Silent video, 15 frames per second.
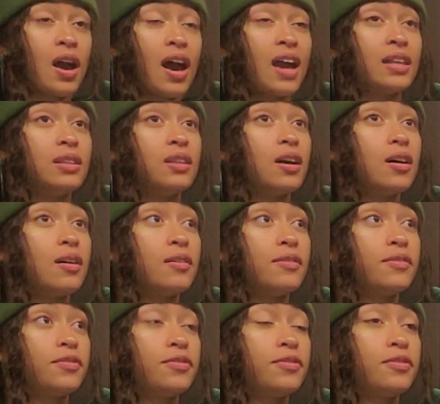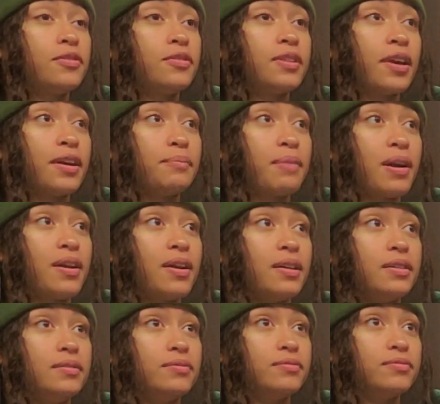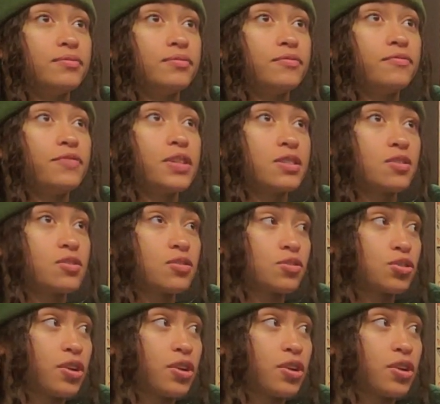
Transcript: I love like my physical